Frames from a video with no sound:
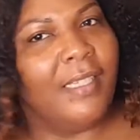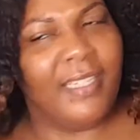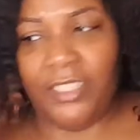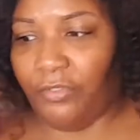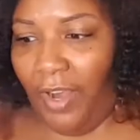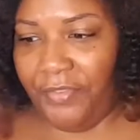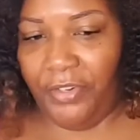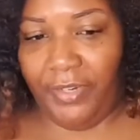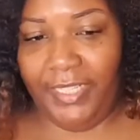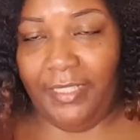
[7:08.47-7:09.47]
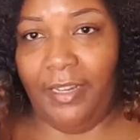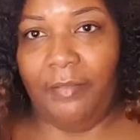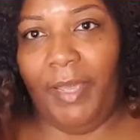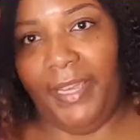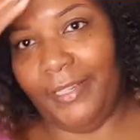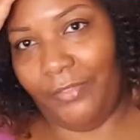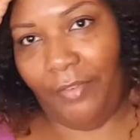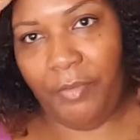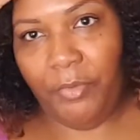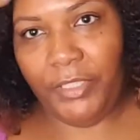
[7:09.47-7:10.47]
It's very greasy though. My hair is
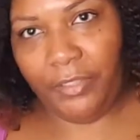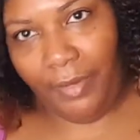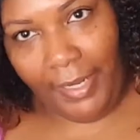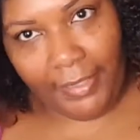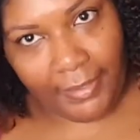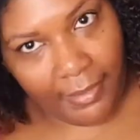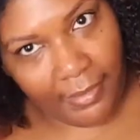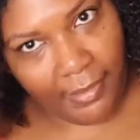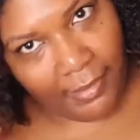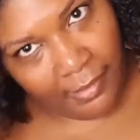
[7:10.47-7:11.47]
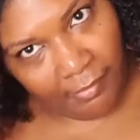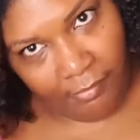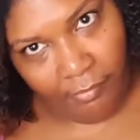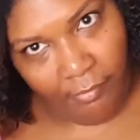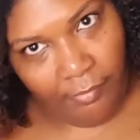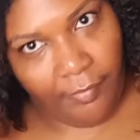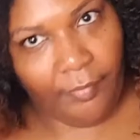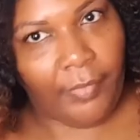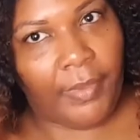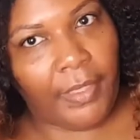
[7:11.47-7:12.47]
very moisturized.
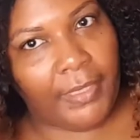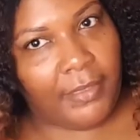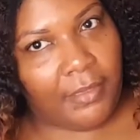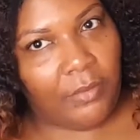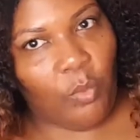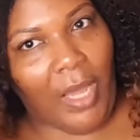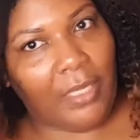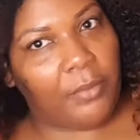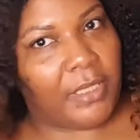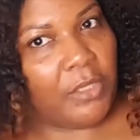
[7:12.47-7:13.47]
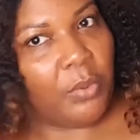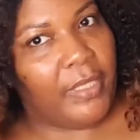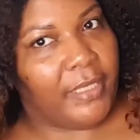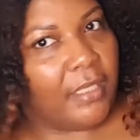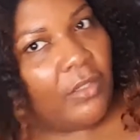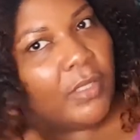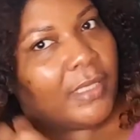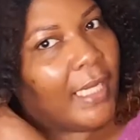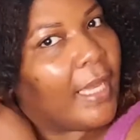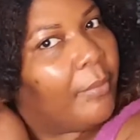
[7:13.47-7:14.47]
Because while it was twist, of course
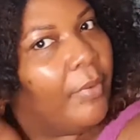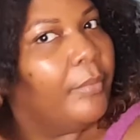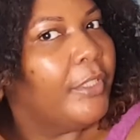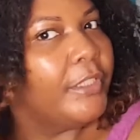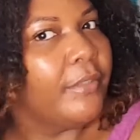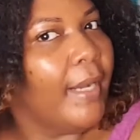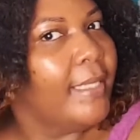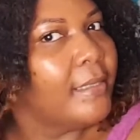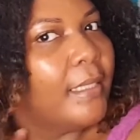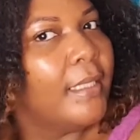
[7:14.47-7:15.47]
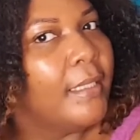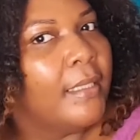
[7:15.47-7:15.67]
I kept on moisturizing it.